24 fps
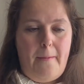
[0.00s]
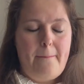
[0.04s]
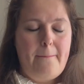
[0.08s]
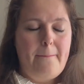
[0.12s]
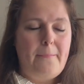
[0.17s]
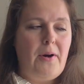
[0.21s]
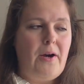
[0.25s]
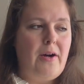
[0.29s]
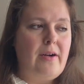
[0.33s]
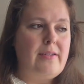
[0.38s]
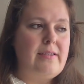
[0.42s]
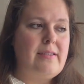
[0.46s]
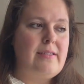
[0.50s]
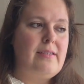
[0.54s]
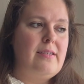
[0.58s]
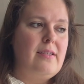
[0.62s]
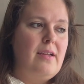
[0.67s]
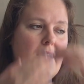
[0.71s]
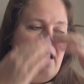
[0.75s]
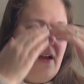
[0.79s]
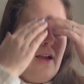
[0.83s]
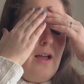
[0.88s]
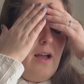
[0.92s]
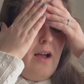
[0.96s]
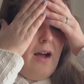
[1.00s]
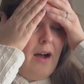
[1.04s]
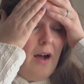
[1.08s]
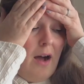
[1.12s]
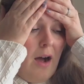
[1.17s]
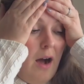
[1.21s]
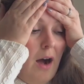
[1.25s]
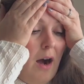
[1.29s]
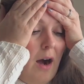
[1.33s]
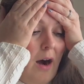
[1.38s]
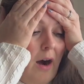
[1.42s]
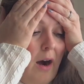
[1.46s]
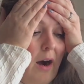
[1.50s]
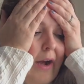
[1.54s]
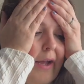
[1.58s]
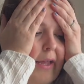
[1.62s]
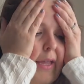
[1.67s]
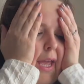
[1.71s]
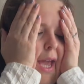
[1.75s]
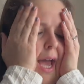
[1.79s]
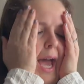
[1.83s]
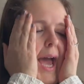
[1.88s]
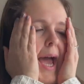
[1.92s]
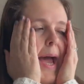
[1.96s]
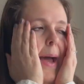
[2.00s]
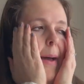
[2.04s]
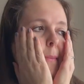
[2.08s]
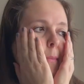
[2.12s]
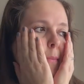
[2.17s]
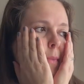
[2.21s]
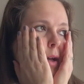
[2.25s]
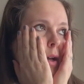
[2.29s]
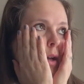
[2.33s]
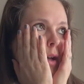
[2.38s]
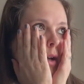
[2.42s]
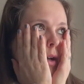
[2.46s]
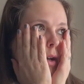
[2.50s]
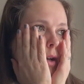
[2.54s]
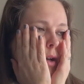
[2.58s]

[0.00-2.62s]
But I am